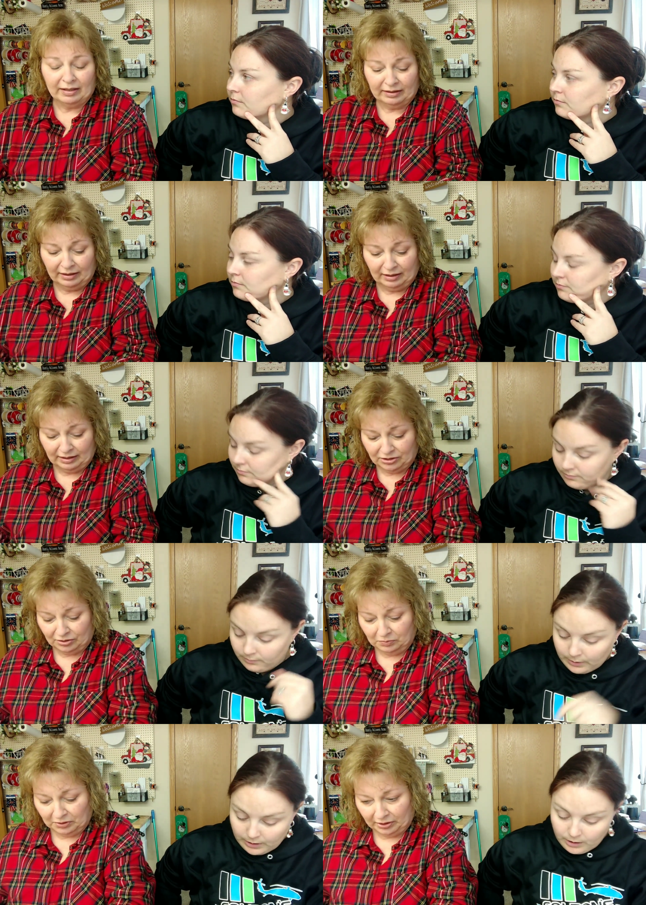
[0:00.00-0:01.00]
Speaker 1: that and I think it
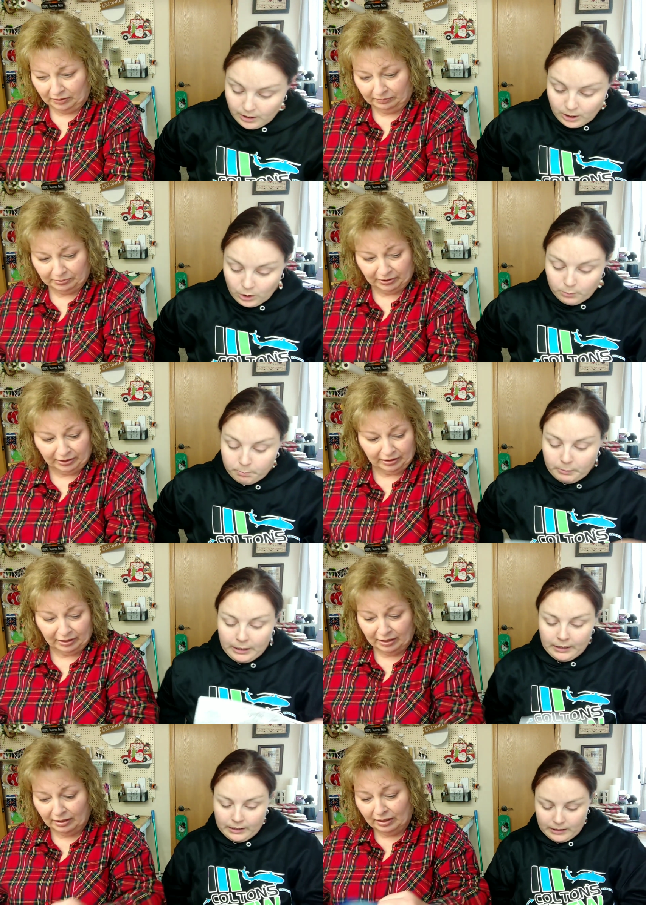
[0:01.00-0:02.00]
should work.
Speaker 2: You good.
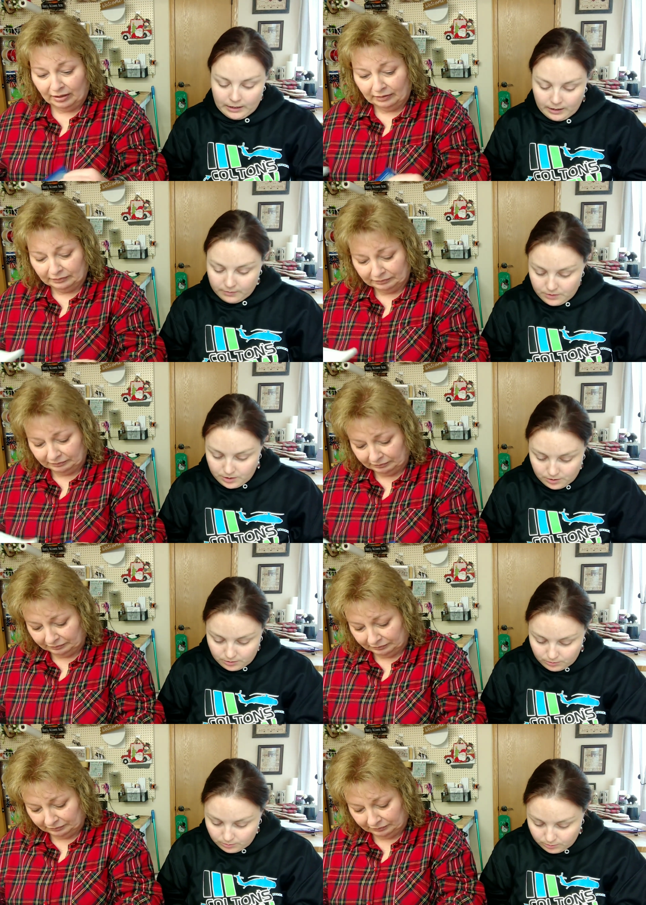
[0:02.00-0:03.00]
might have
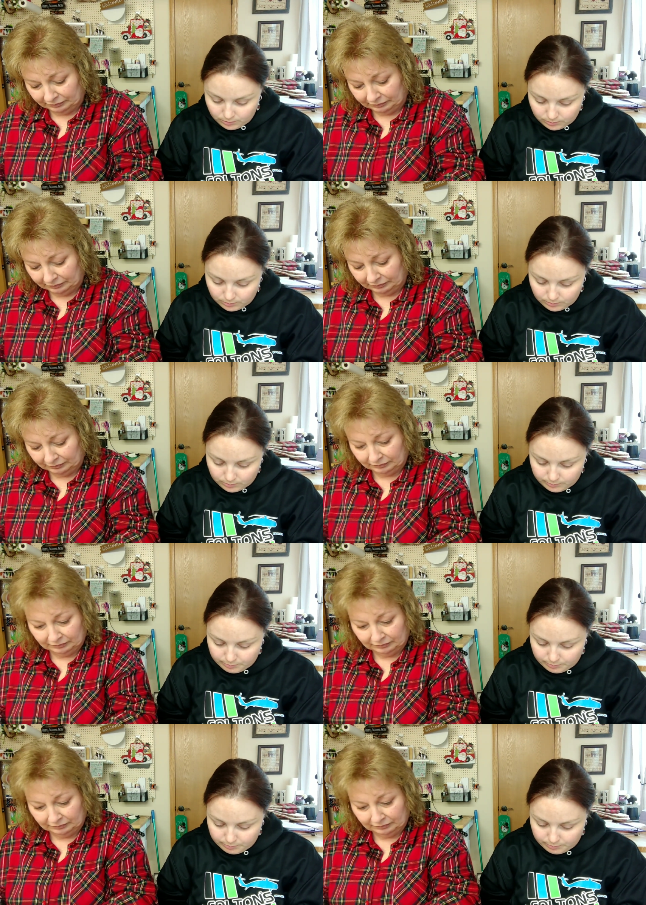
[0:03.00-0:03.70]
to